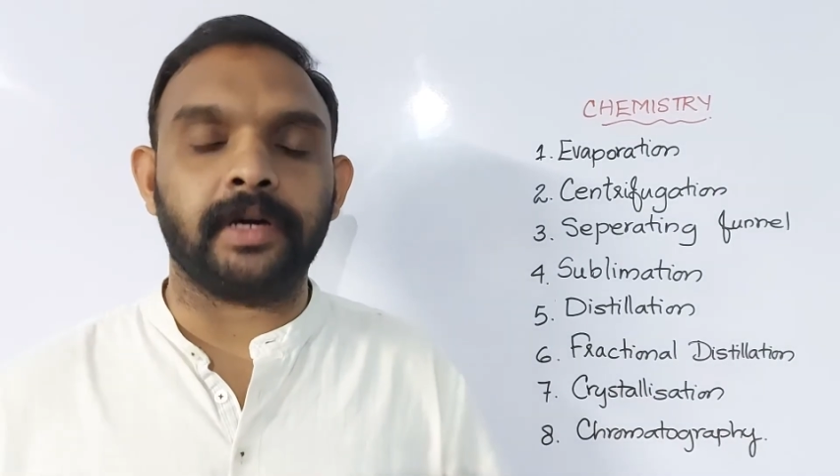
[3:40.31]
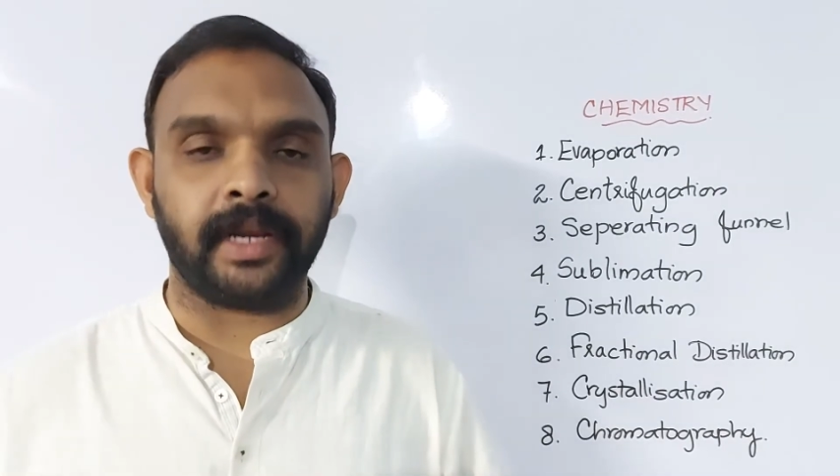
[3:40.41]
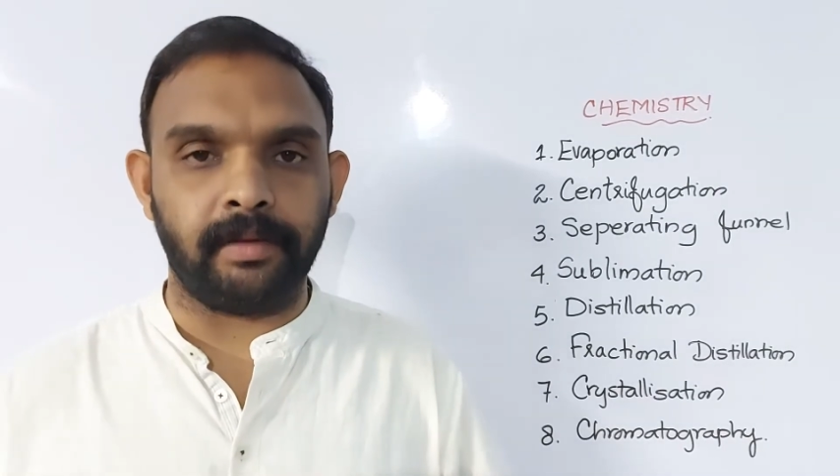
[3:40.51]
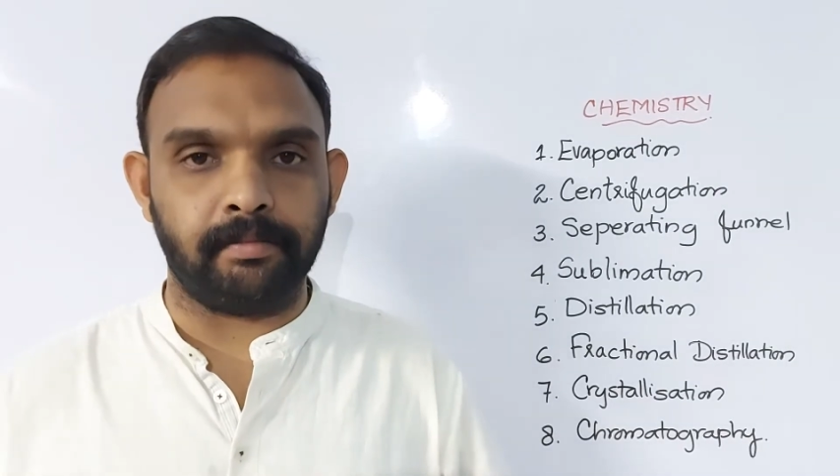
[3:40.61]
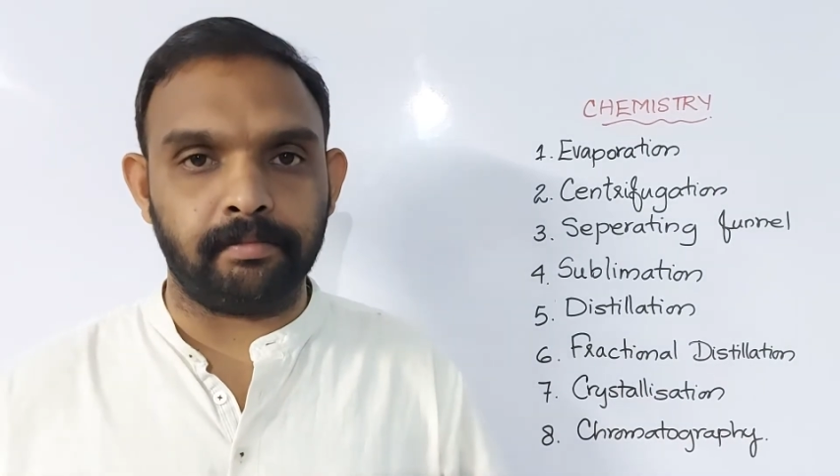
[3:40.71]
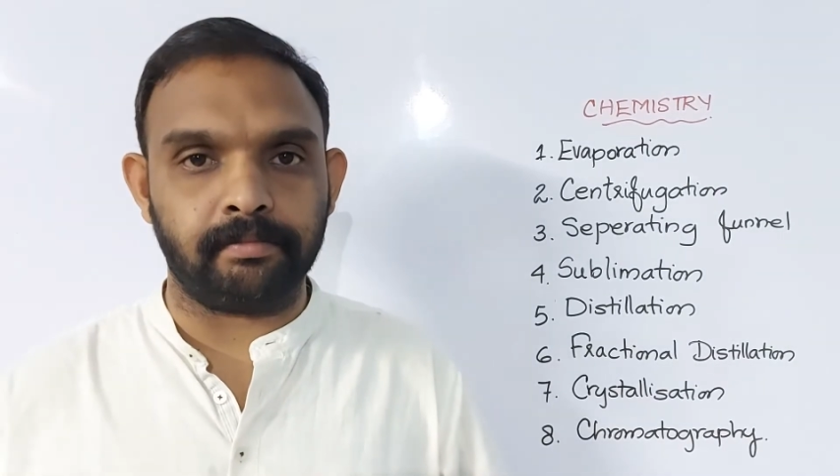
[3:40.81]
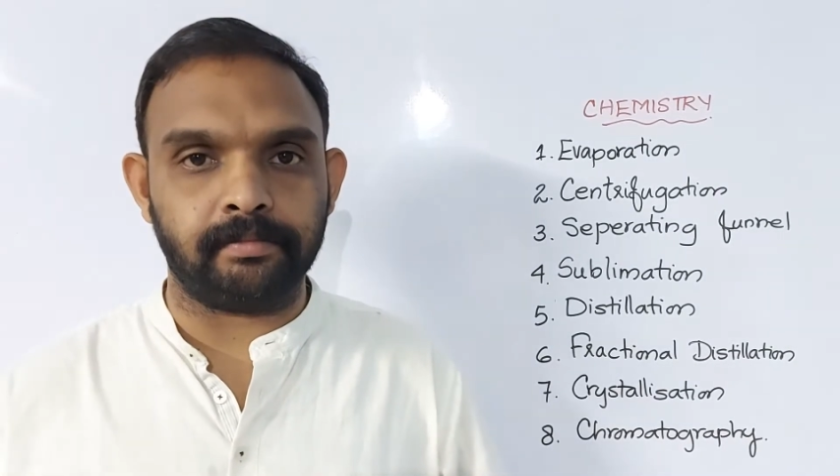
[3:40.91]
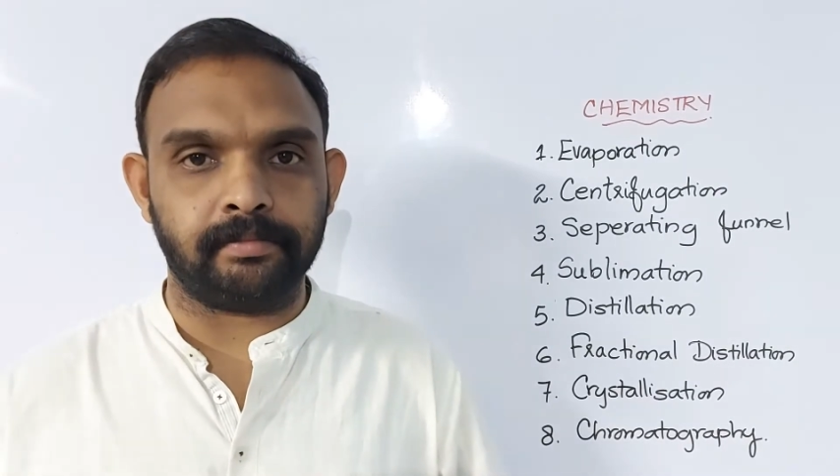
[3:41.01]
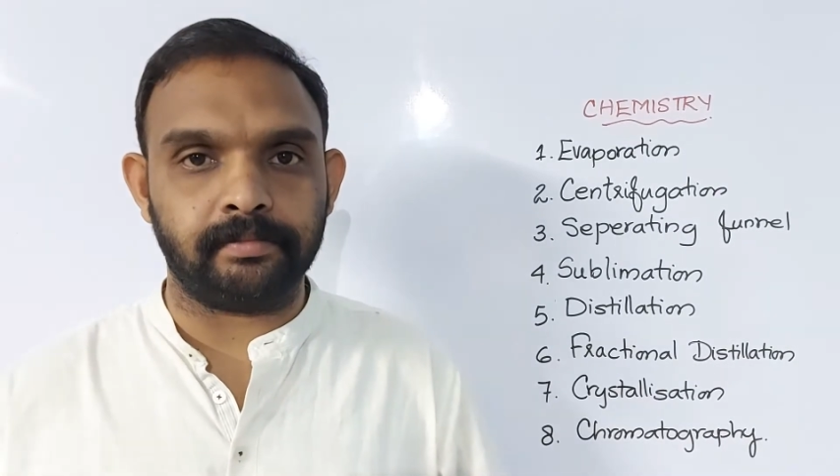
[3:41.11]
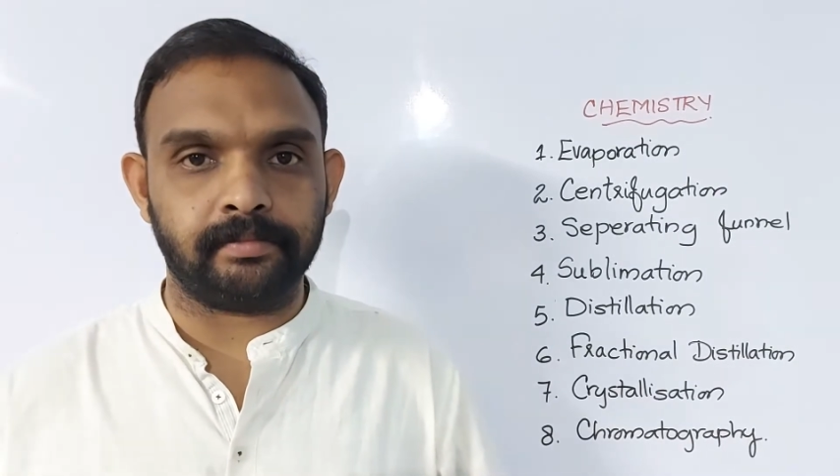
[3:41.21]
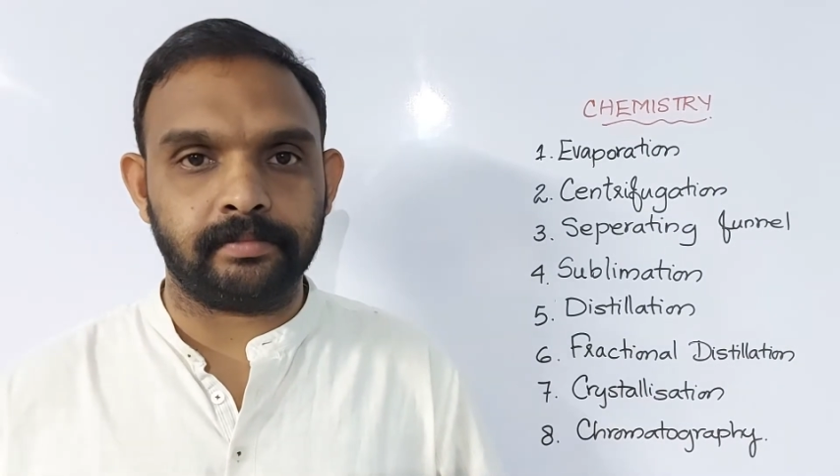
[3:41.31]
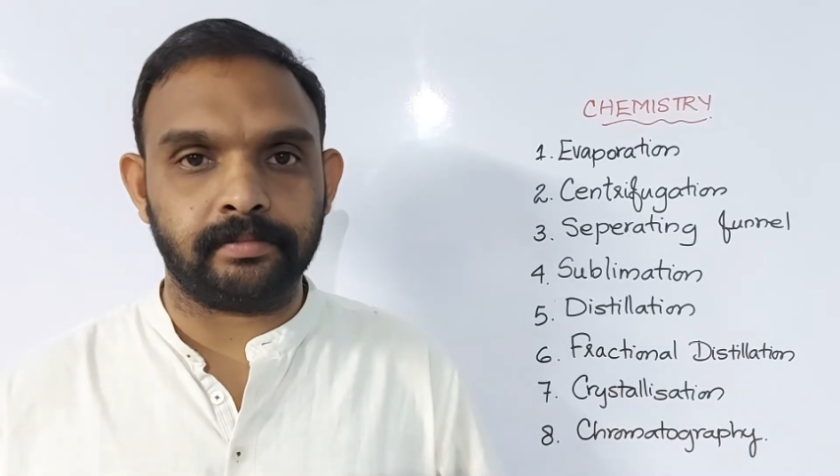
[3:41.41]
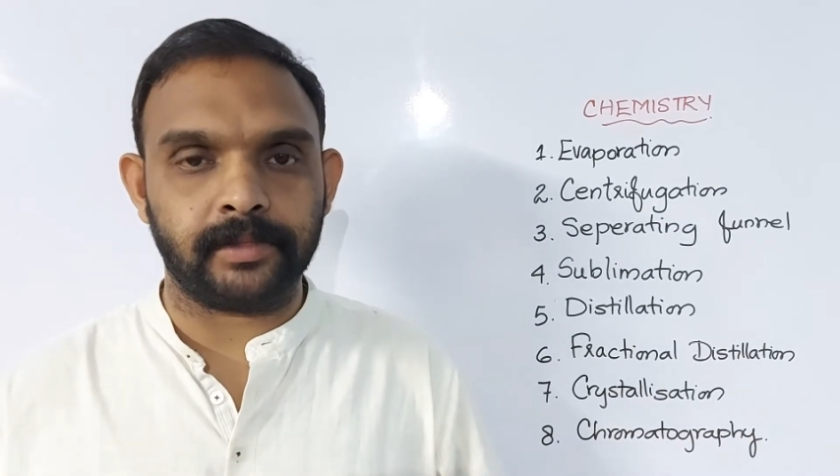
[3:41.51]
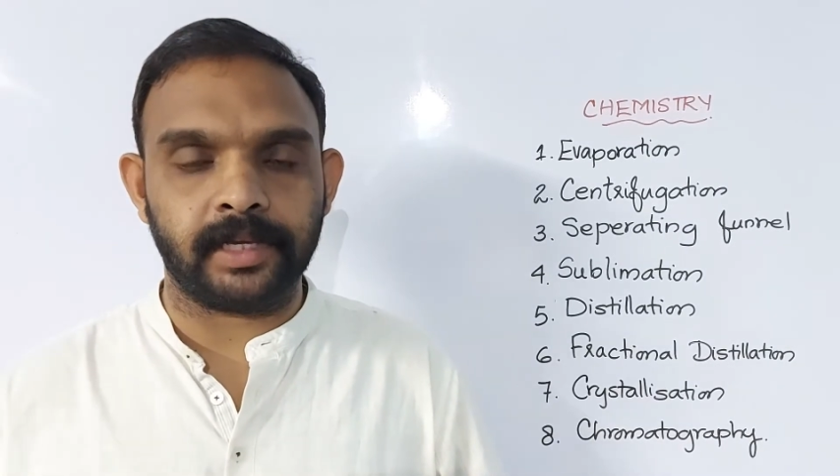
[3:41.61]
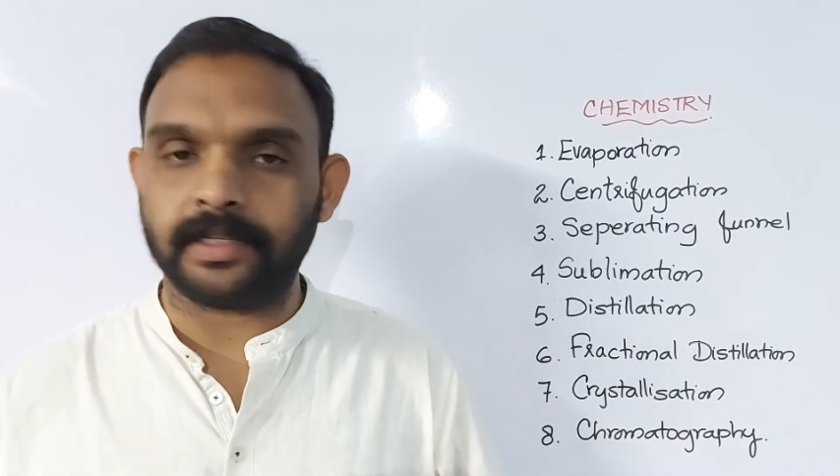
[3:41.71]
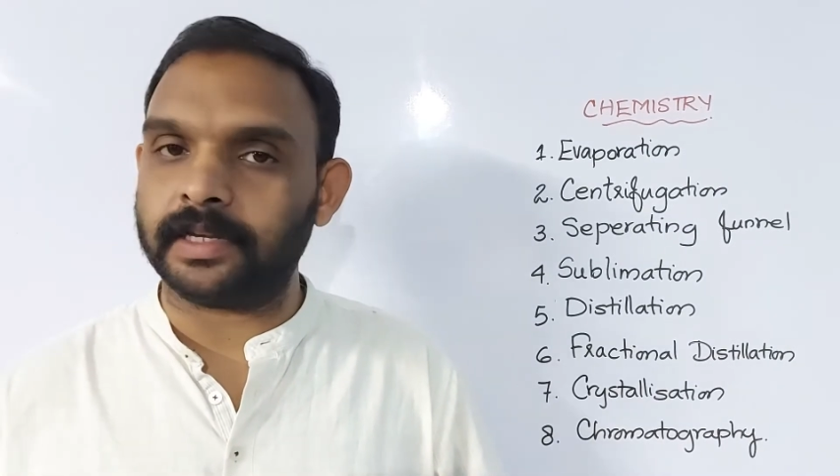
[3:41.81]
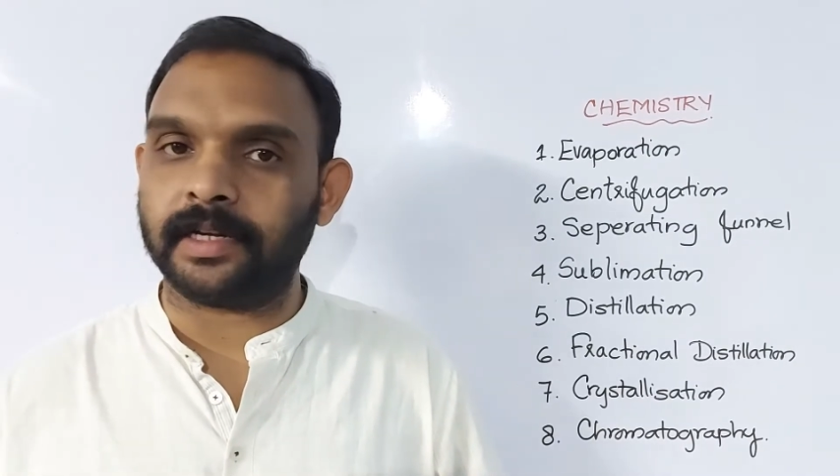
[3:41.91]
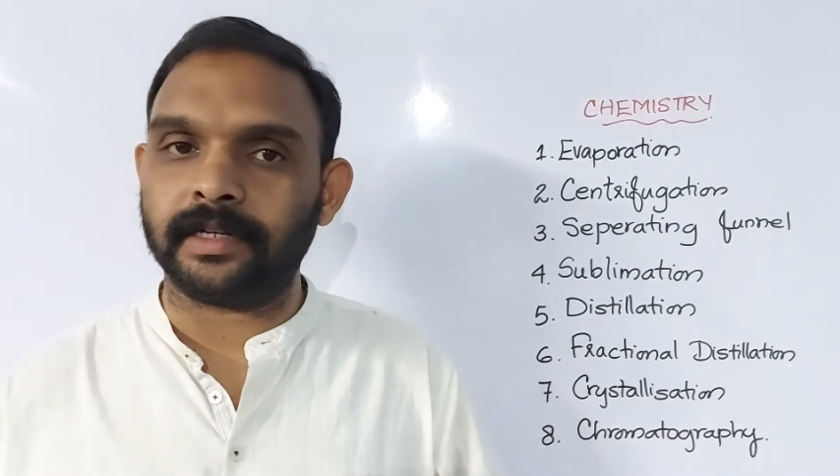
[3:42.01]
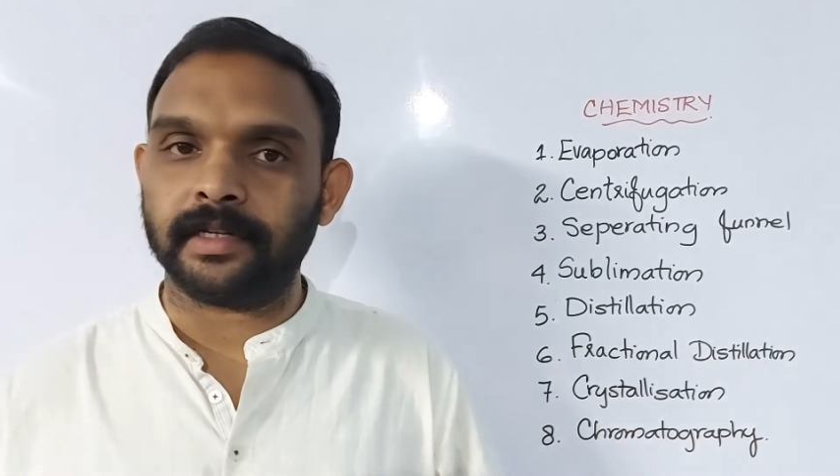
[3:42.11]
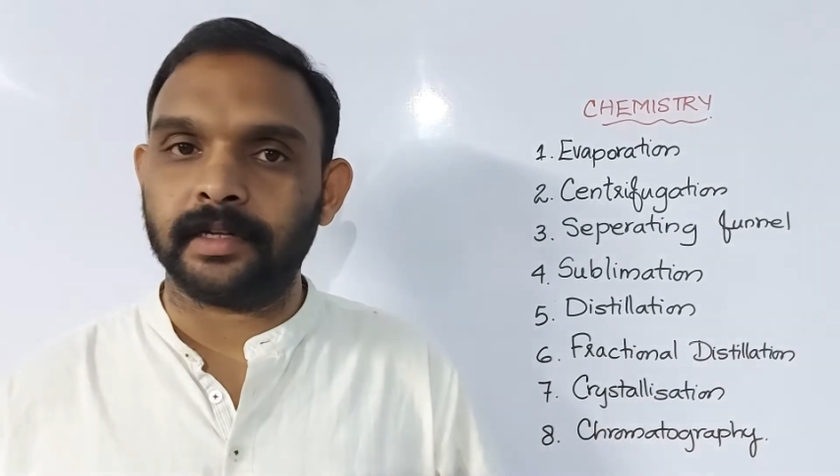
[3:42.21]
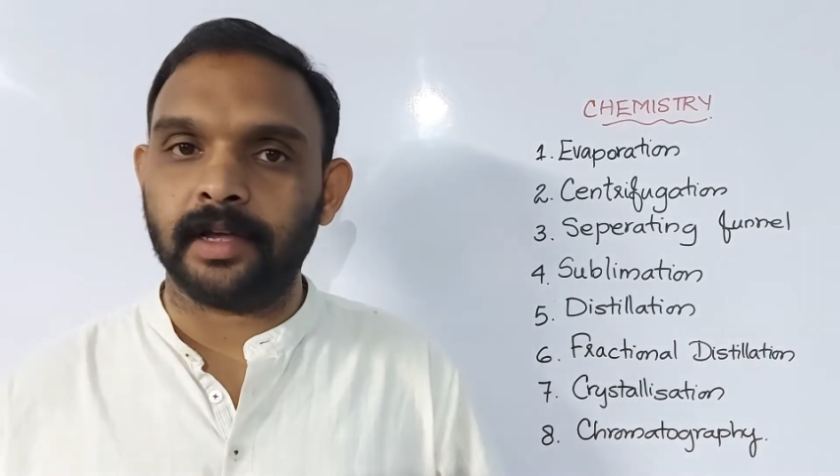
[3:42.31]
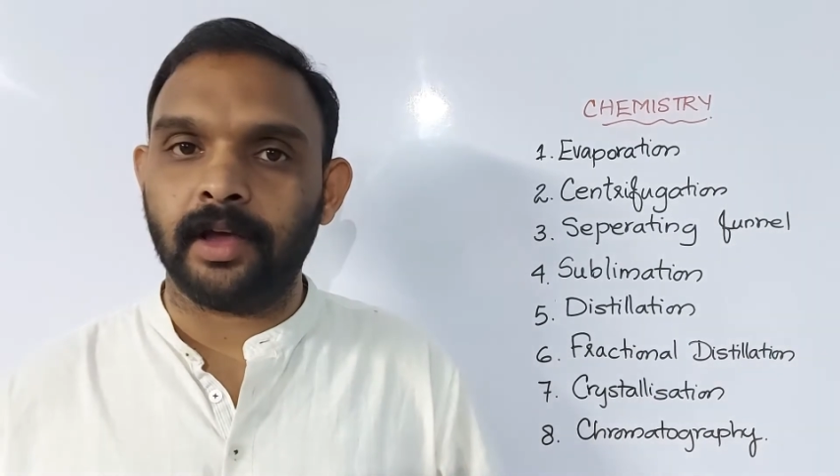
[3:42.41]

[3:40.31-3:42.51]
cream, isn't it?